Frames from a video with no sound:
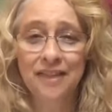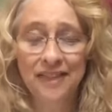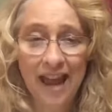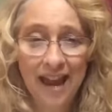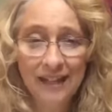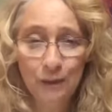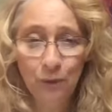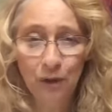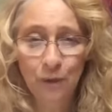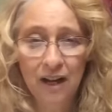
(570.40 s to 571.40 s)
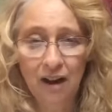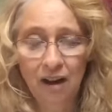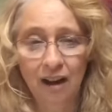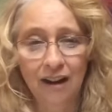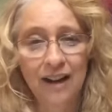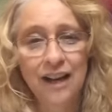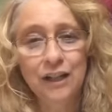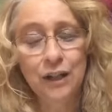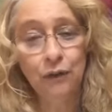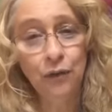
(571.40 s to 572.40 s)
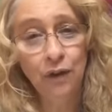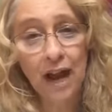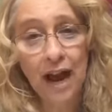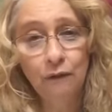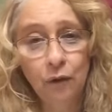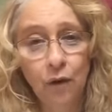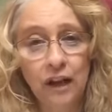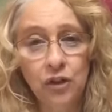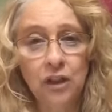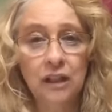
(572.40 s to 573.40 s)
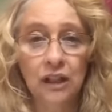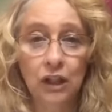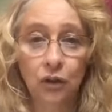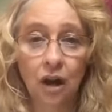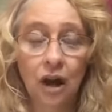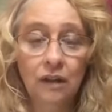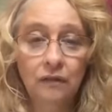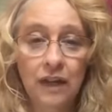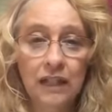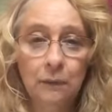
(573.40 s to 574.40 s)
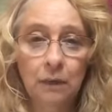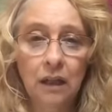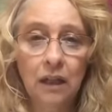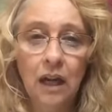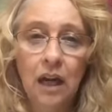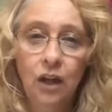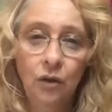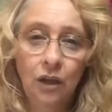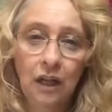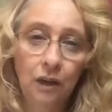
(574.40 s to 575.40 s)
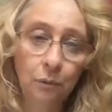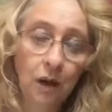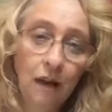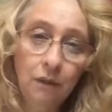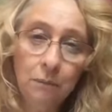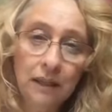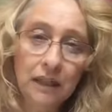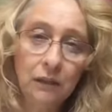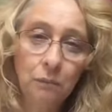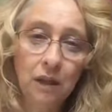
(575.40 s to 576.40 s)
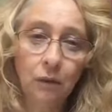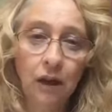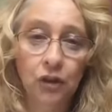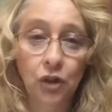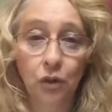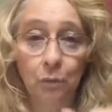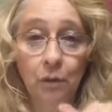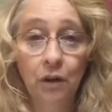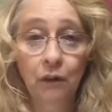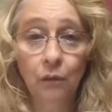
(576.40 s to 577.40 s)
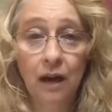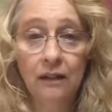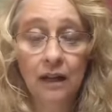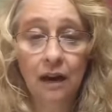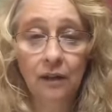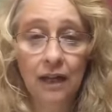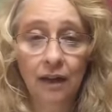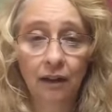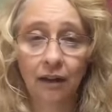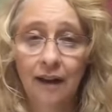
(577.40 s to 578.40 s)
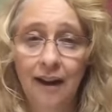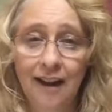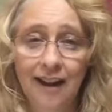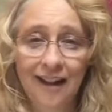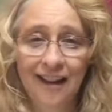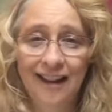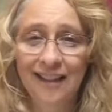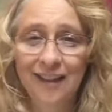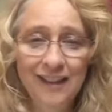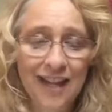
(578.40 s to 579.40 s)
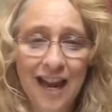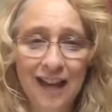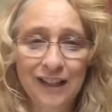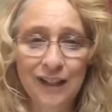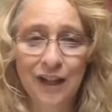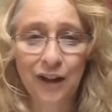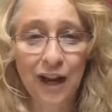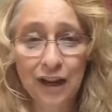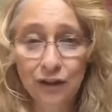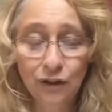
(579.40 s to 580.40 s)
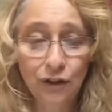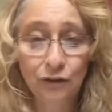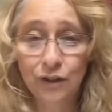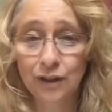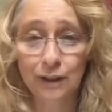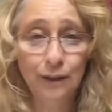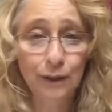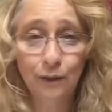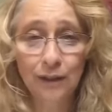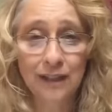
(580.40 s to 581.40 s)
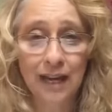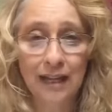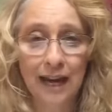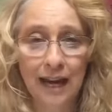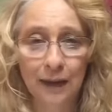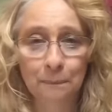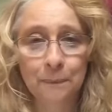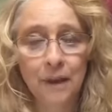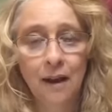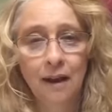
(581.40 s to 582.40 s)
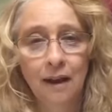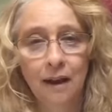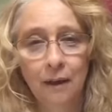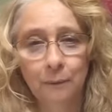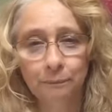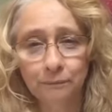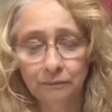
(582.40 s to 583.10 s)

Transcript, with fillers: that's where we are. So if you have questions and you're on Facebook, you can either private message me the question or put it right down here uh, in the text and I'll answer you just as soon as I can. Um,